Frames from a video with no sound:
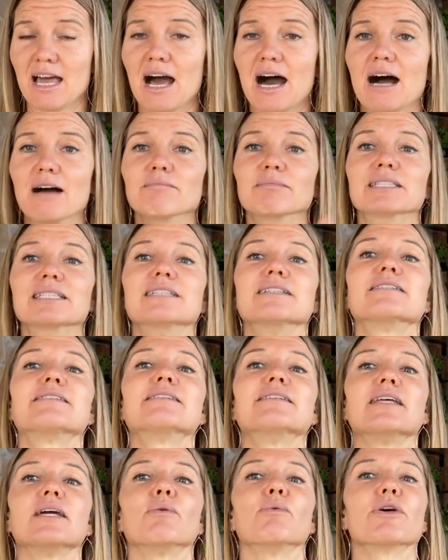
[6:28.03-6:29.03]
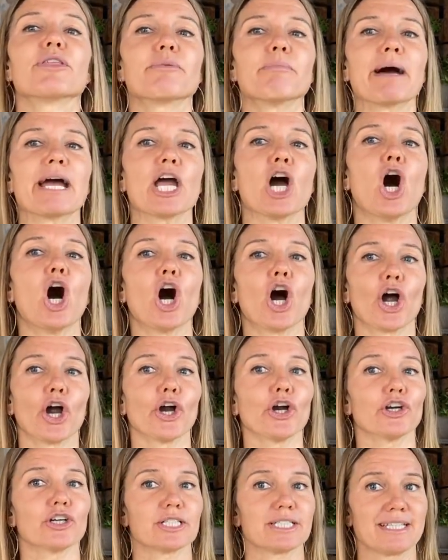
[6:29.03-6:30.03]
I'm listening with my
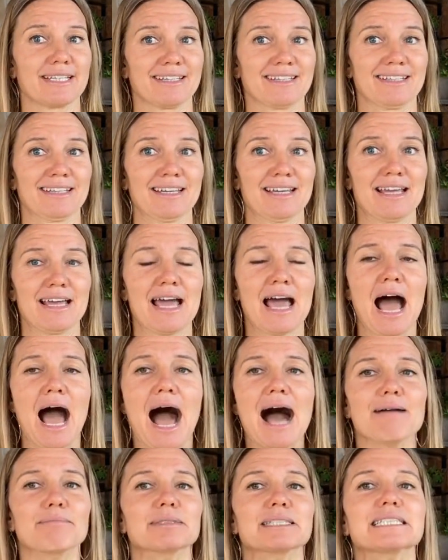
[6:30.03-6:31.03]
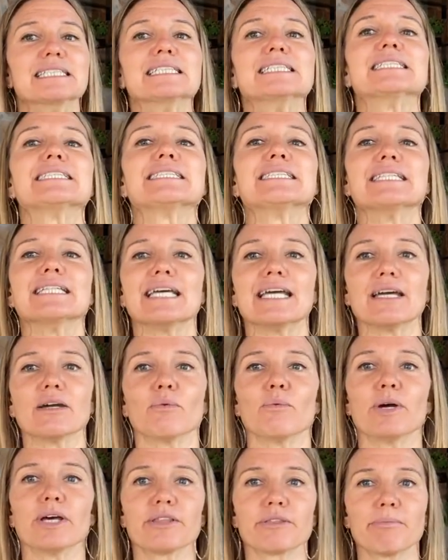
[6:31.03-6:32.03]
heart. I'm listening
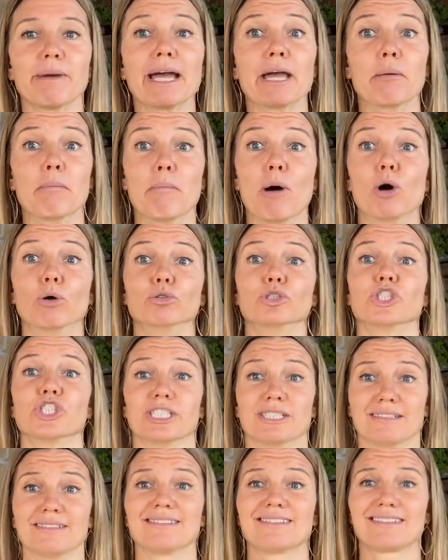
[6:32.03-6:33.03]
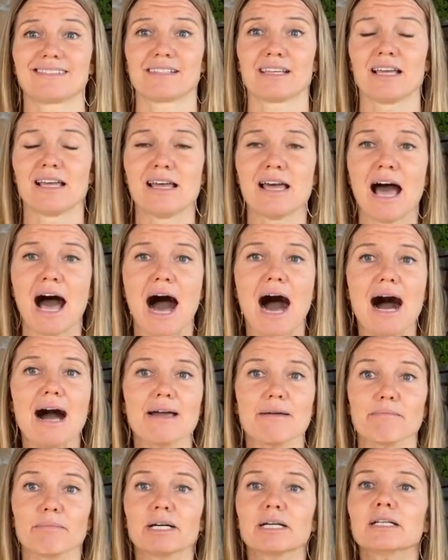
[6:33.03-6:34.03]
with my emotions.
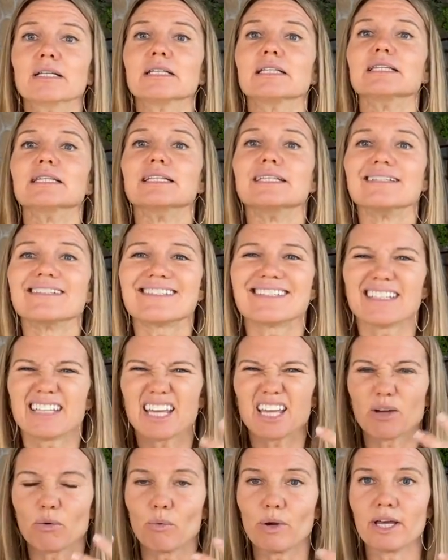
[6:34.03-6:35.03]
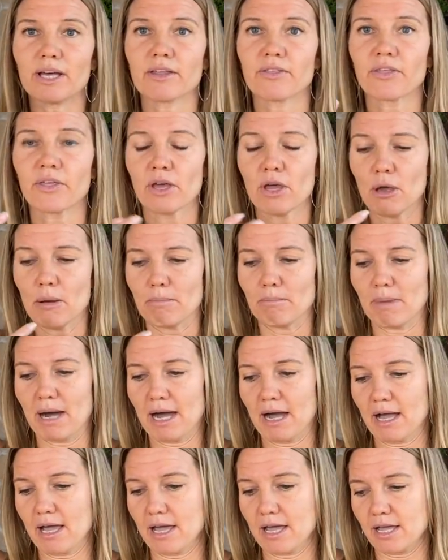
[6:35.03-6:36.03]
I'm listening with
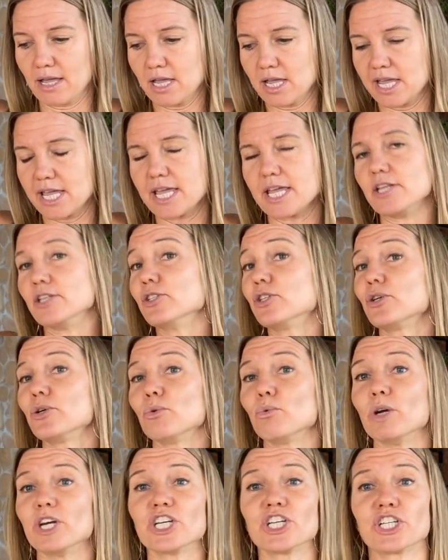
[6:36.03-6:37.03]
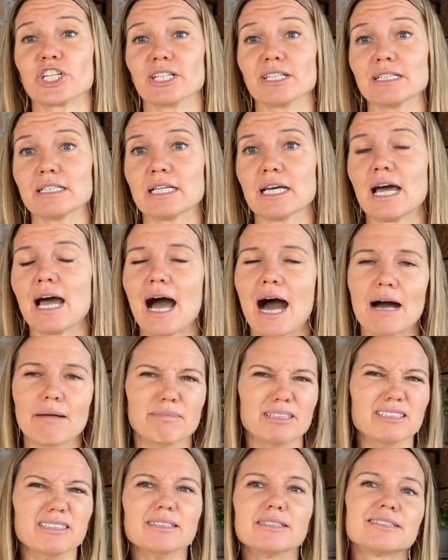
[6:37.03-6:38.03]
my intuition.
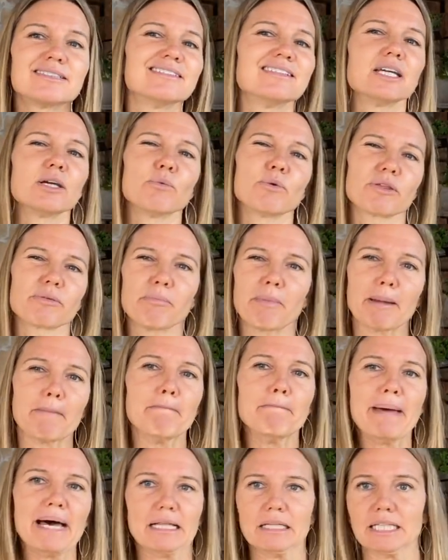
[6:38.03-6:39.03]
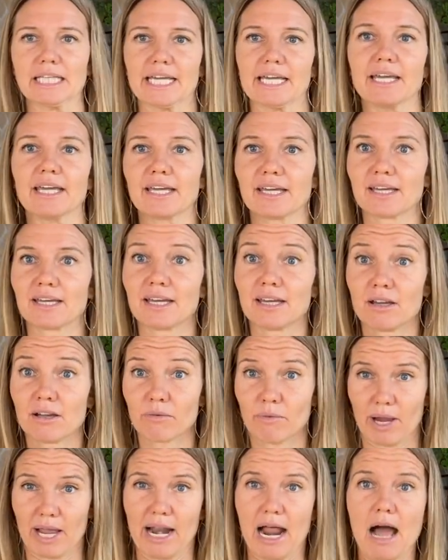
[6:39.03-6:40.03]
I'm listening with my belly,
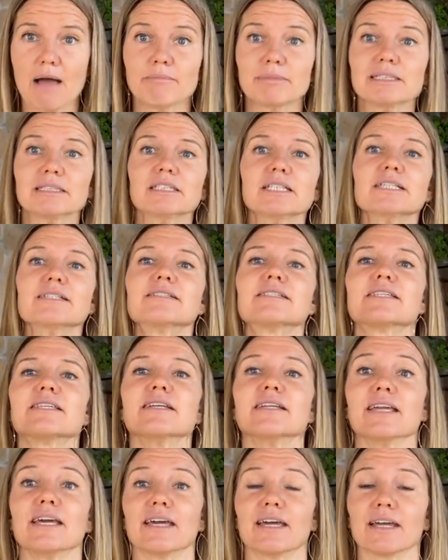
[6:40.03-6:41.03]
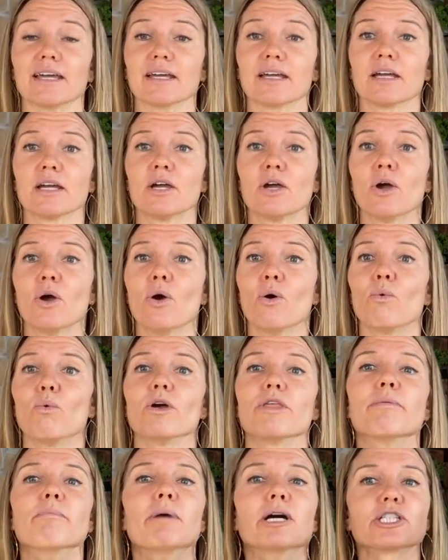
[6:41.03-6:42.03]
right? I'm listening
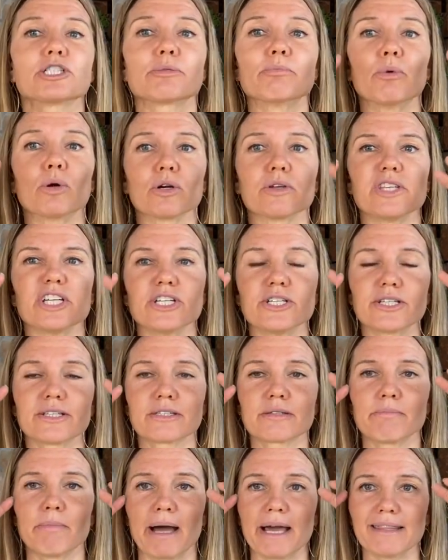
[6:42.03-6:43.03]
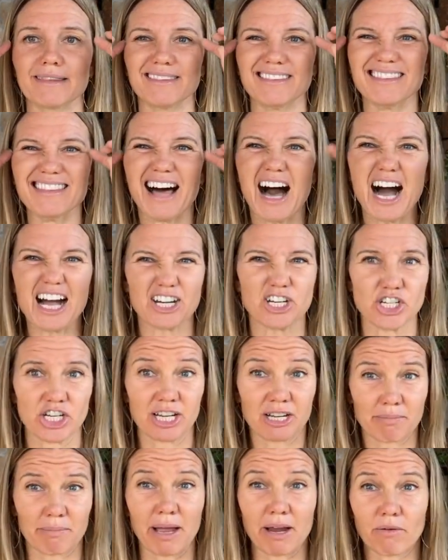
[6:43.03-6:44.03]
with much more than just my
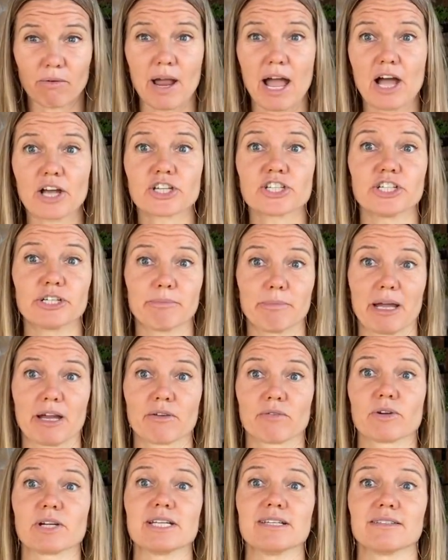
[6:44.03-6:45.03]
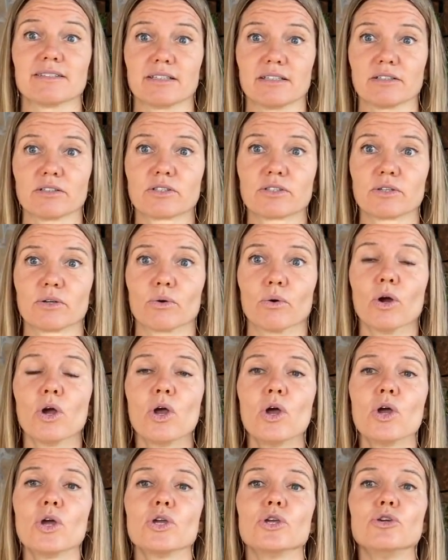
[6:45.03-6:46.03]
logic, my ration, my reason. So
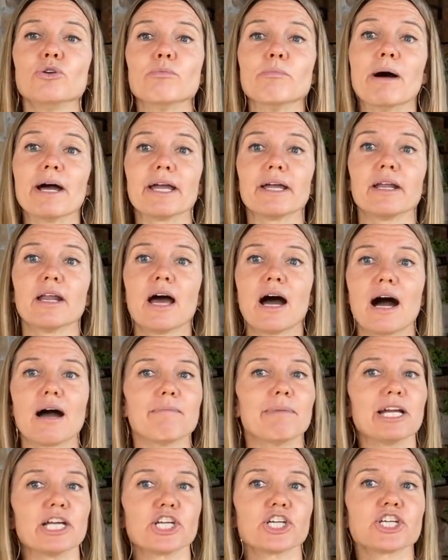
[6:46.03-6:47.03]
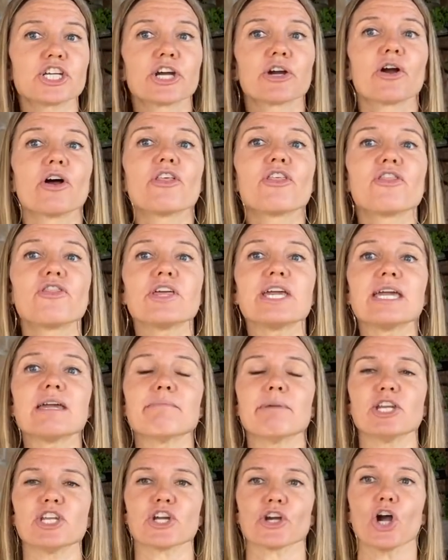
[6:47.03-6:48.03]
I might share a theme
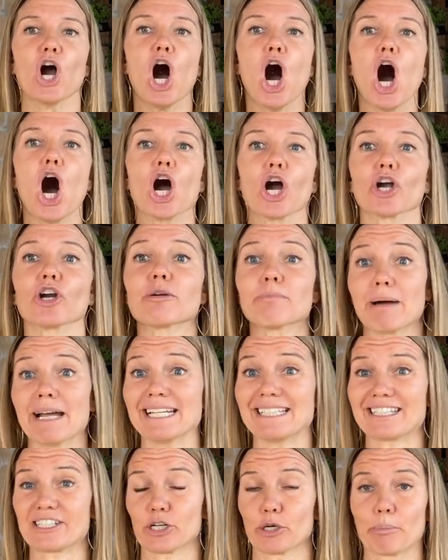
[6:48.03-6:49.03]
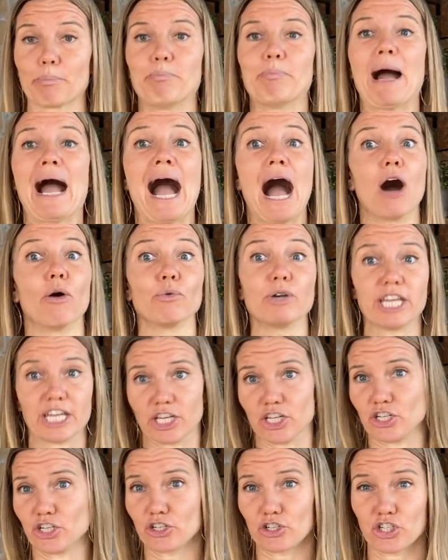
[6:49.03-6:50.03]
and your heart might start pounding
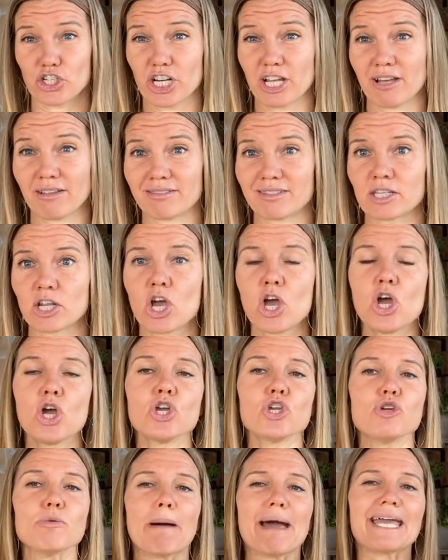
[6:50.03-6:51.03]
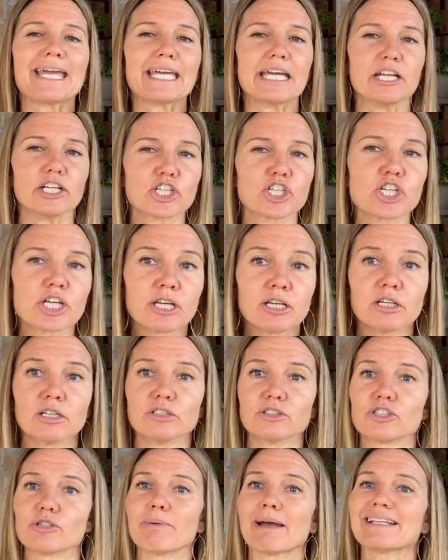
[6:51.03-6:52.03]
in your chest. You might get
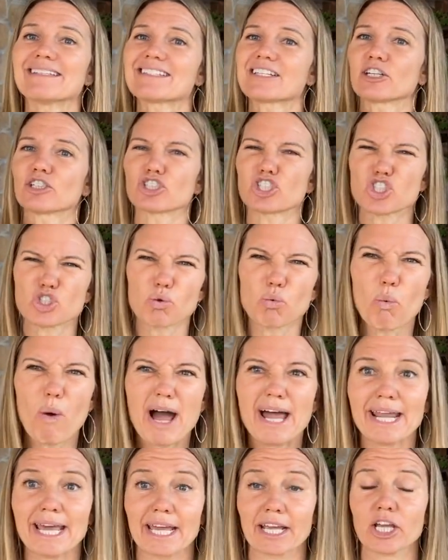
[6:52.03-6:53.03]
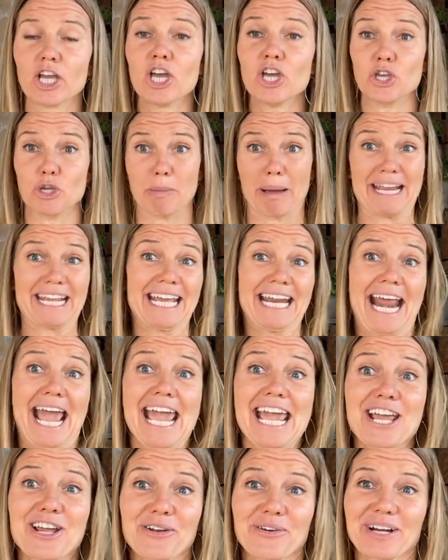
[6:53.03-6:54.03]
chills, you might start sweating, you might get
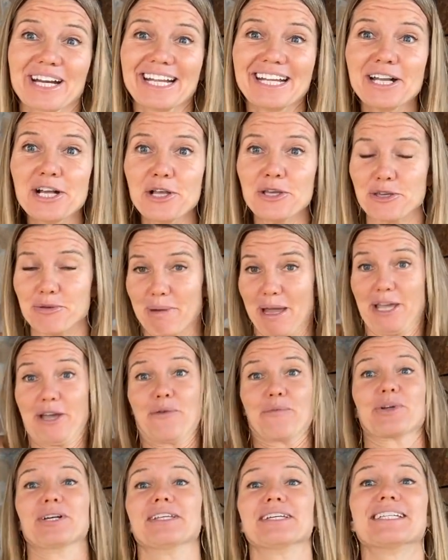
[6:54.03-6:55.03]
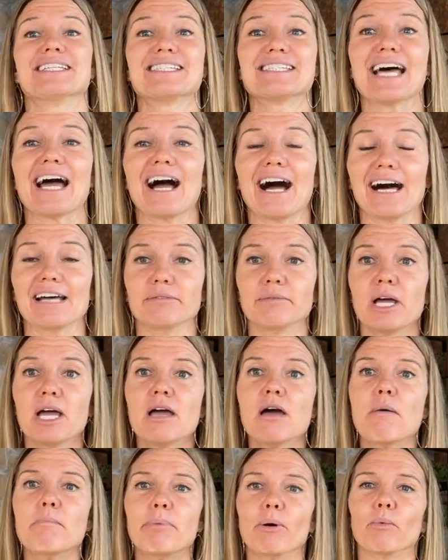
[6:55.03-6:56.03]
angry, you might get really sad.
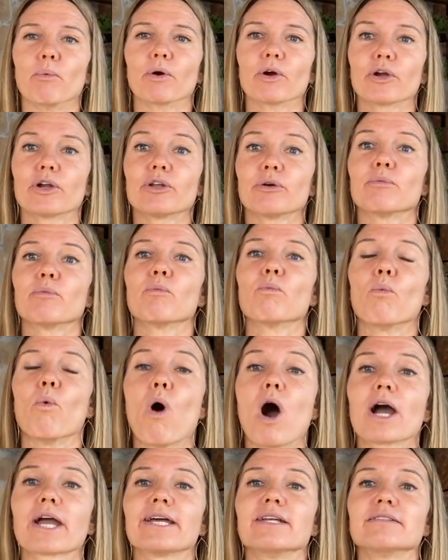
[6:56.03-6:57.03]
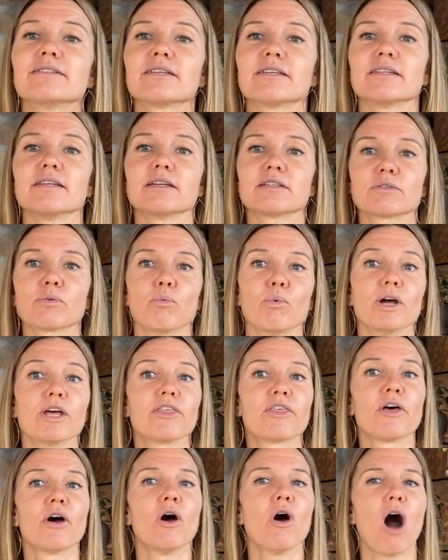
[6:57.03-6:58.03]
But we're gonna walk into this
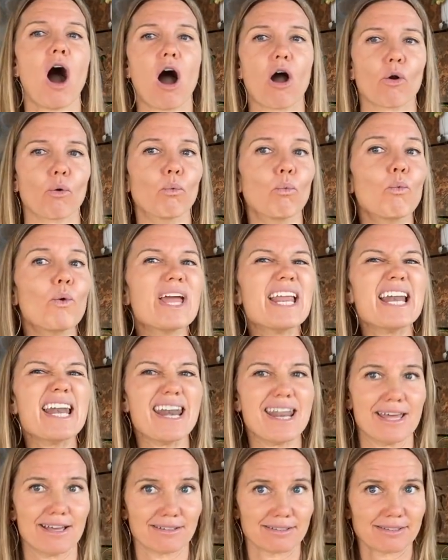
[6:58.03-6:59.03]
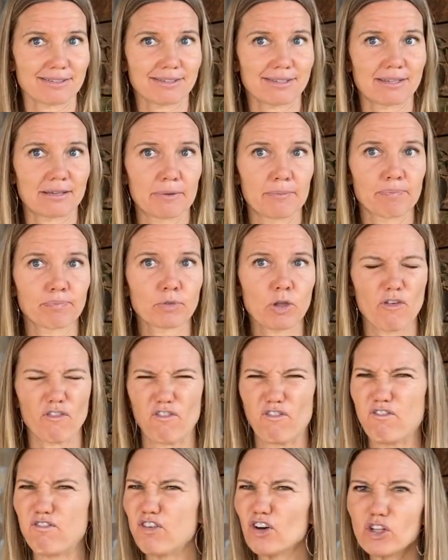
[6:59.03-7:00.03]
with our witness
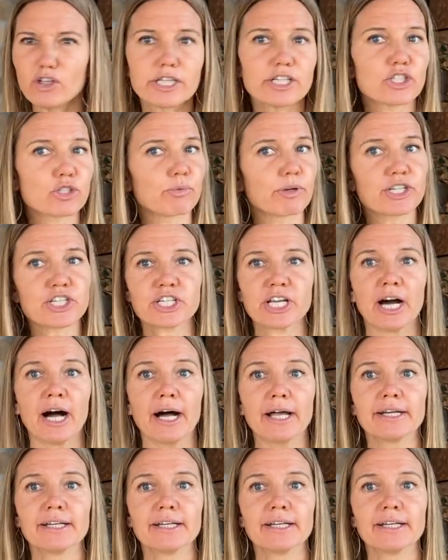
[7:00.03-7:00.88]
fully switched on.